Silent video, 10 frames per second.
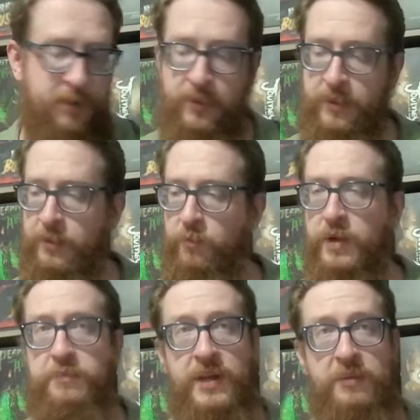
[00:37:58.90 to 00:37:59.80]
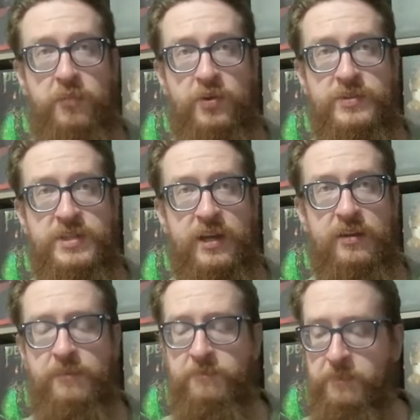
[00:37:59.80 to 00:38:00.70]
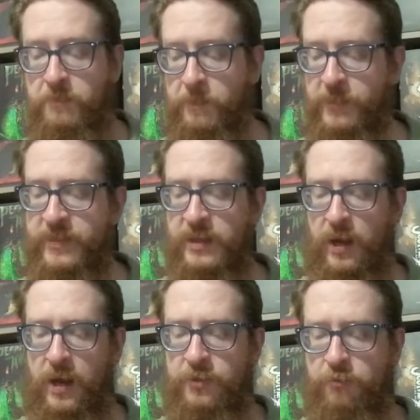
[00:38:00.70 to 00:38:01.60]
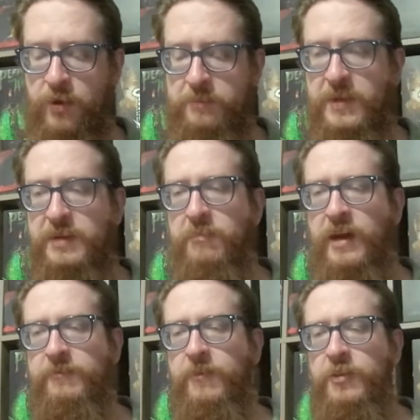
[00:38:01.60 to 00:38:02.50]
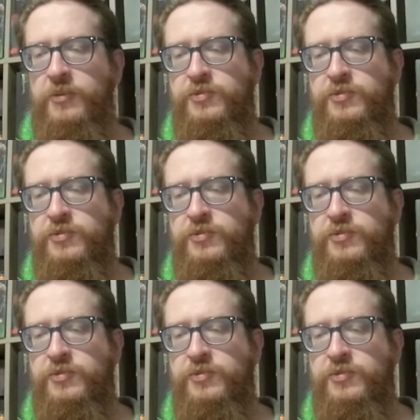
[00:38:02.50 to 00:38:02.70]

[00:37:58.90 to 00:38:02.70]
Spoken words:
The one being Burn Cycle, the other one being My Father's